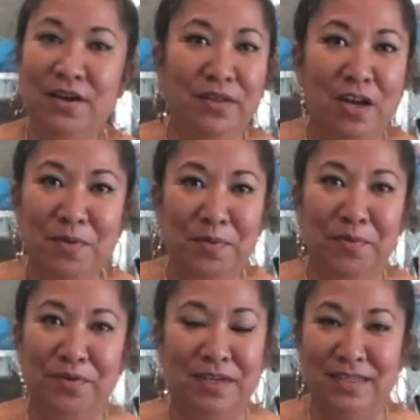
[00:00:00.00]
I know a lot of
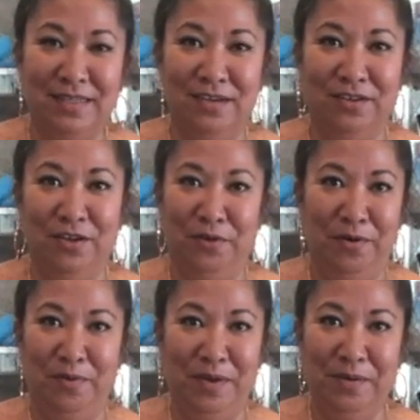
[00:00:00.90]
people won't necessarily
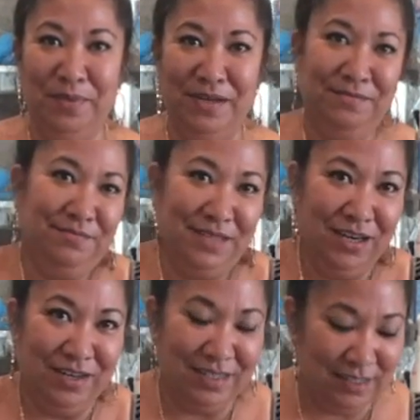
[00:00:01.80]
agree with me, but
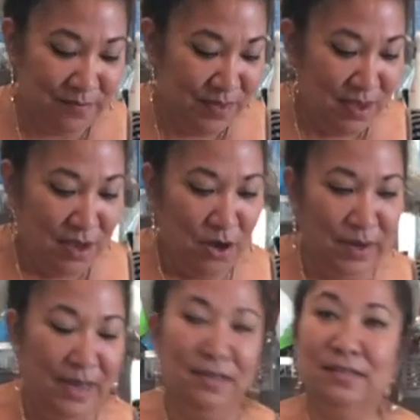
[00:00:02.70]
there it is.
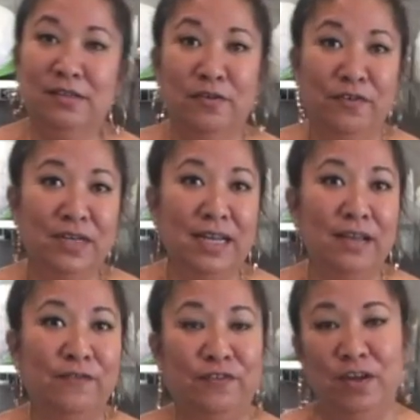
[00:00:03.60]
Okay, so if we're
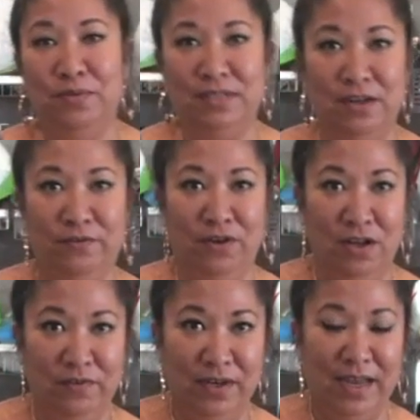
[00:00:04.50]
taking 15%
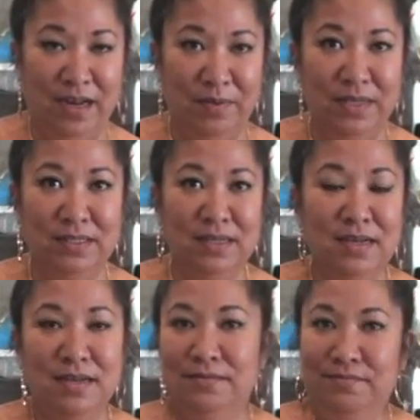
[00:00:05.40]
for all of our
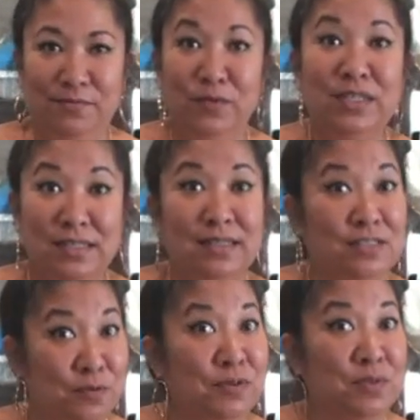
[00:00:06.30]
cannabis, which is
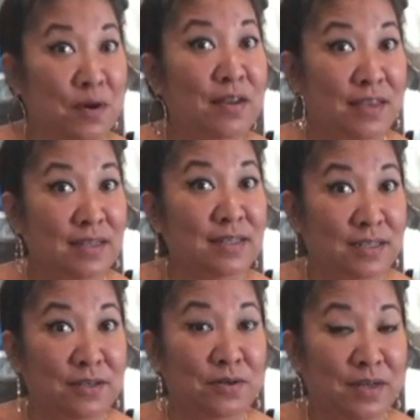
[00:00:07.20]
a super smart thing
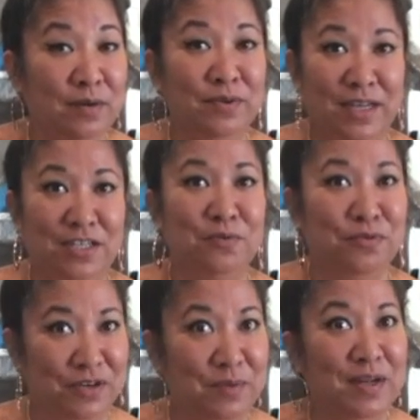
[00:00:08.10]
to do, and will
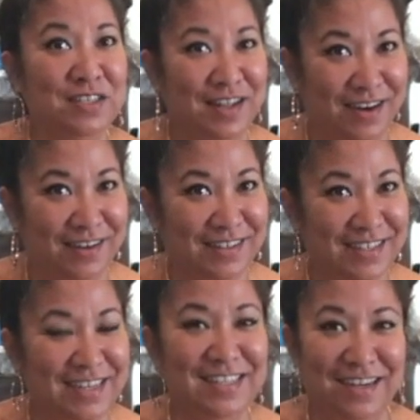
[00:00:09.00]
get you pretty much
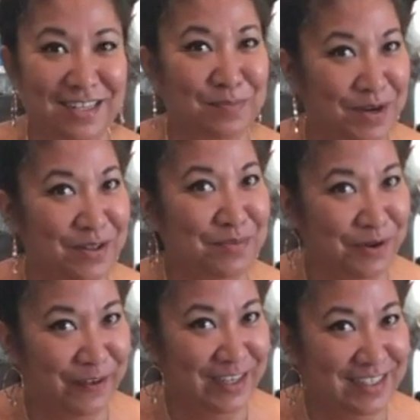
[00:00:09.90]
there, and done is better
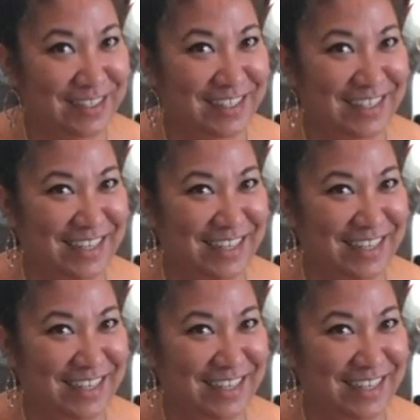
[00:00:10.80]
than perfect.